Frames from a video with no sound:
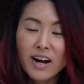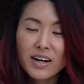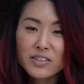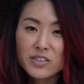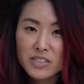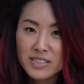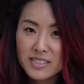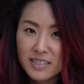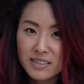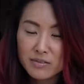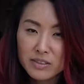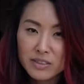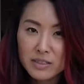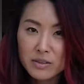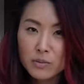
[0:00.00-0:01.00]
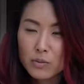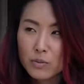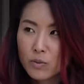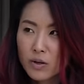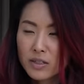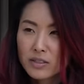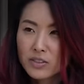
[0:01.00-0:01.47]
I just didn't really
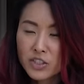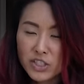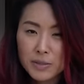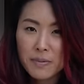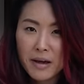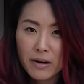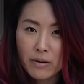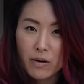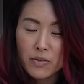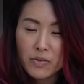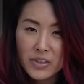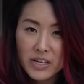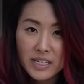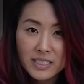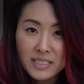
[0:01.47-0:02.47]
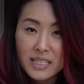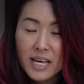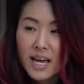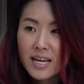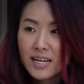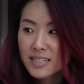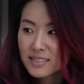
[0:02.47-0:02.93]
want to cheap out on things
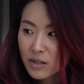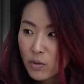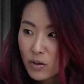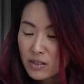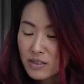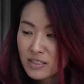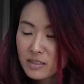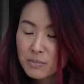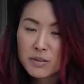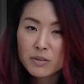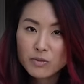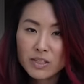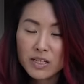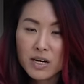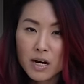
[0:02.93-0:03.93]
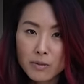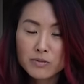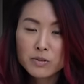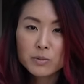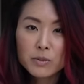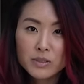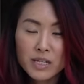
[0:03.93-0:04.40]
because I wanted this to be a really
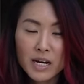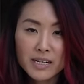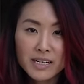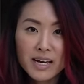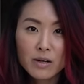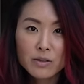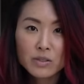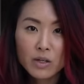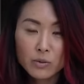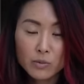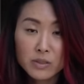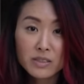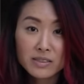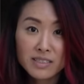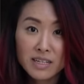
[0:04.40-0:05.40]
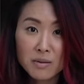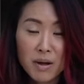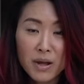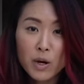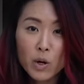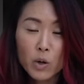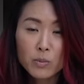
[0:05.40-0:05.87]
comfortable tiny house on wheels, like my
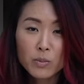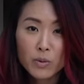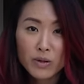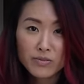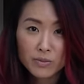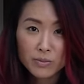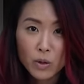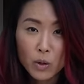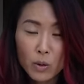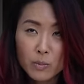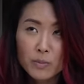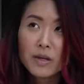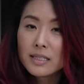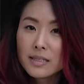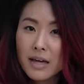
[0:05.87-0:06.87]
home away from home.